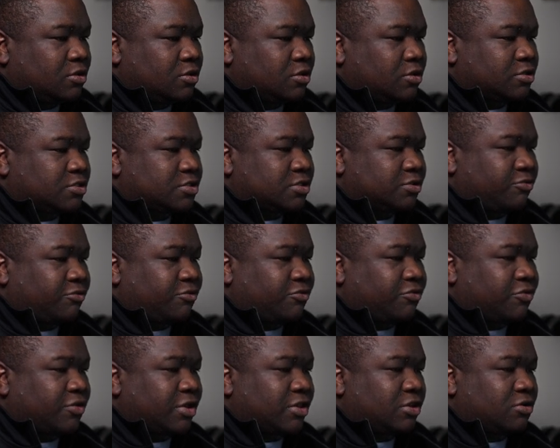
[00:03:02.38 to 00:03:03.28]
There's a
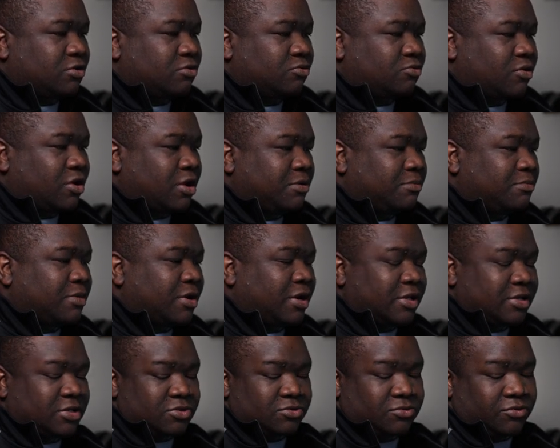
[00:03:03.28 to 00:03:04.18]
feather right
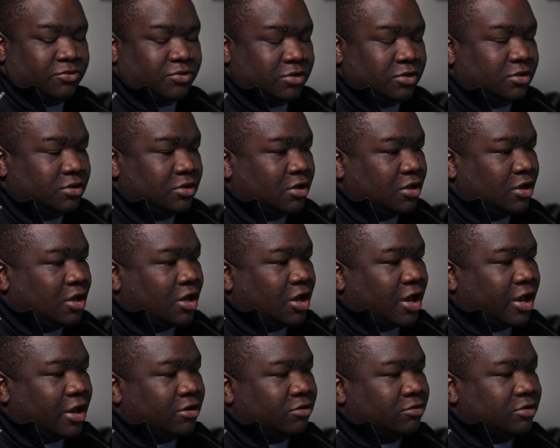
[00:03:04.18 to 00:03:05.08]
by his foot.
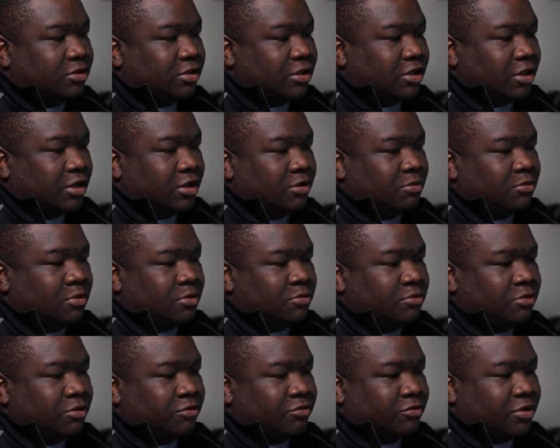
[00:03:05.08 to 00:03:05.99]
I don't think anyone
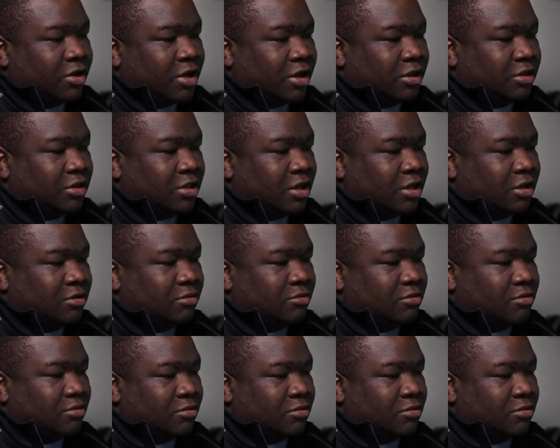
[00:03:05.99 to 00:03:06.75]
would have caught that.